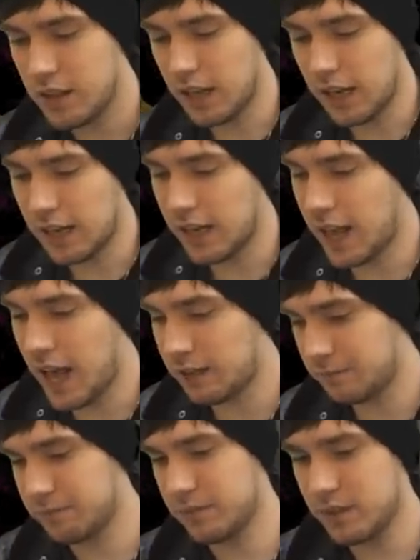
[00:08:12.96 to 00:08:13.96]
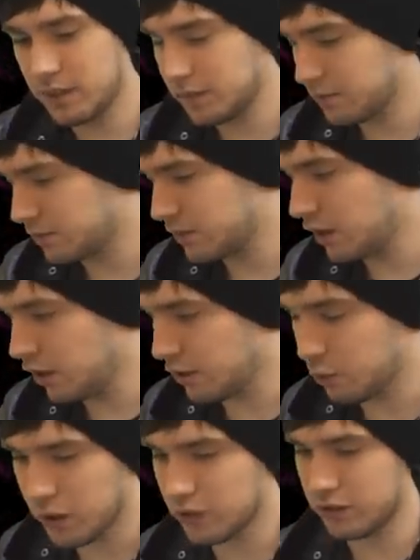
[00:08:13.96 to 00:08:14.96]
La la la la. No,
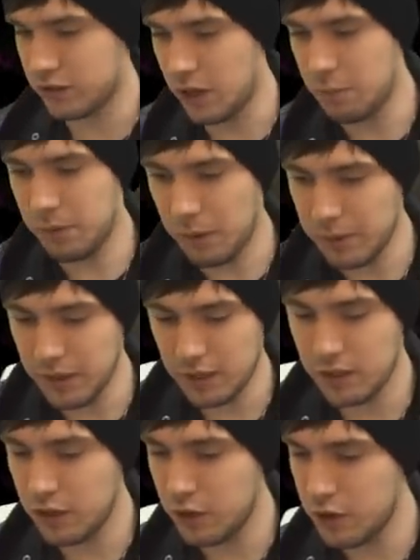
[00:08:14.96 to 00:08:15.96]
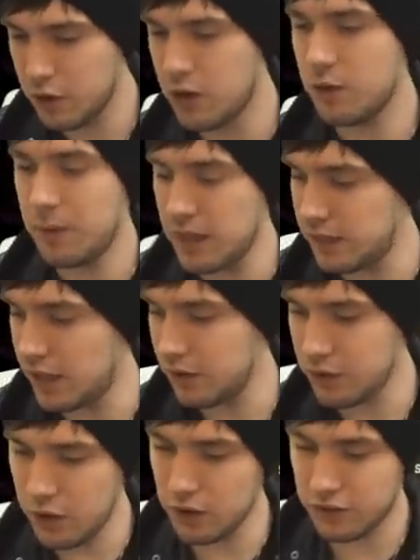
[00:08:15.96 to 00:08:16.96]
I don't want to start bop it. You, you go to bed
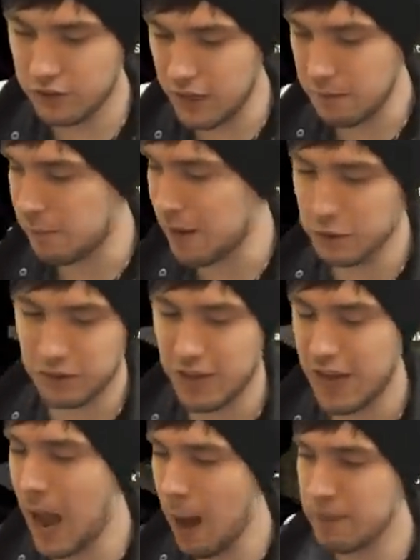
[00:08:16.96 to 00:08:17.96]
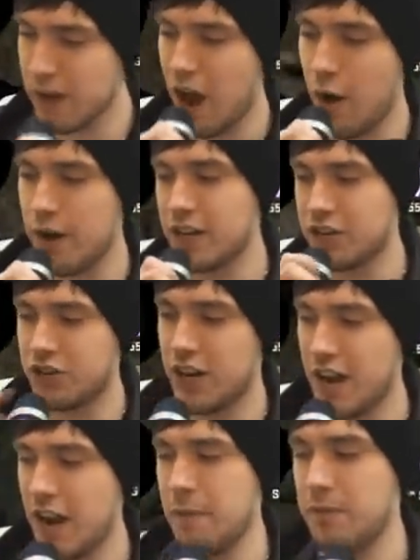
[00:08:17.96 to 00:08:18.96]
now. You go to sleep. I bet it will say, I'm going to
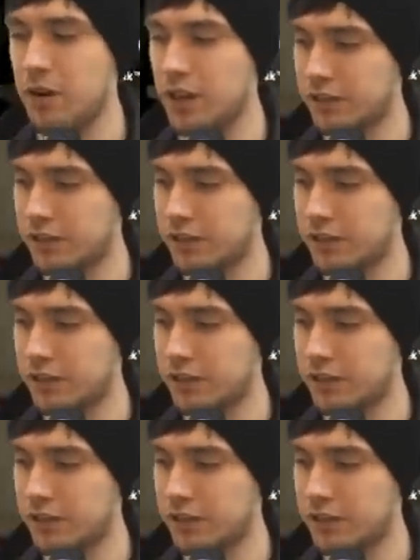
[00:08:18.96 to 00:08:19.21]
sleep. You